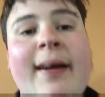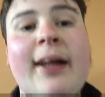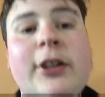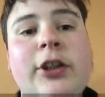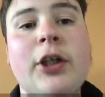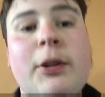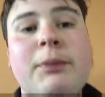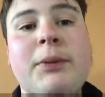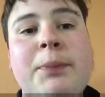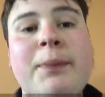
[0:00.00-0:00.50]

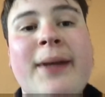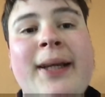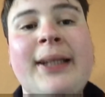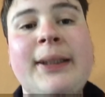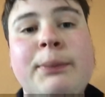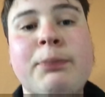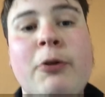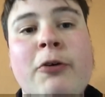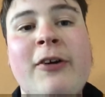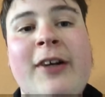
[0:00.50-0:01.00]
trip to
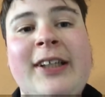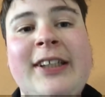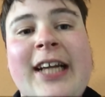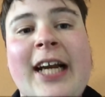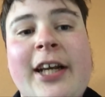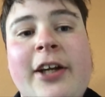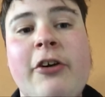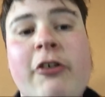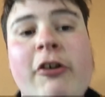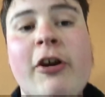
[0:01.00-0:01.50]
Peterborough in
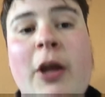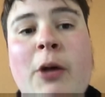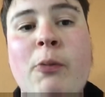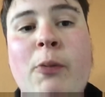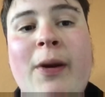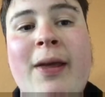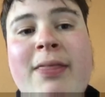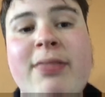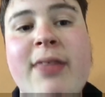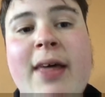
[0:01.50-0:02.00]
January
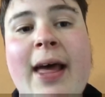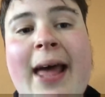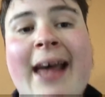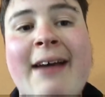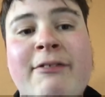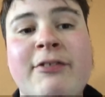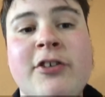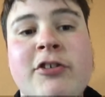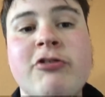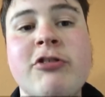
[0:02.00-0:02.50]
with
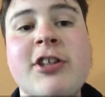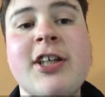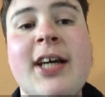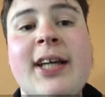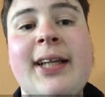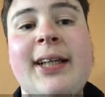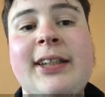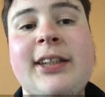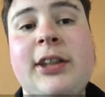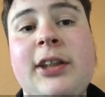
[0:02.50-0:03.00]
Evans
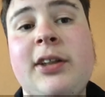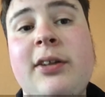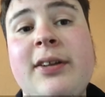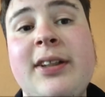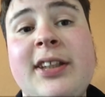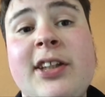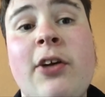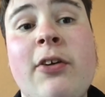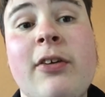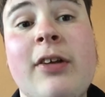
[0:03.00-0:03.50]
returning to
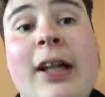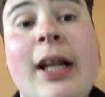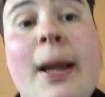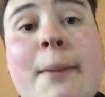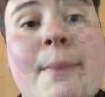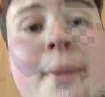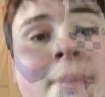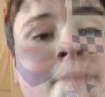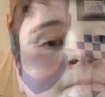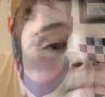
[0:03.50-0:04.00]
his old club.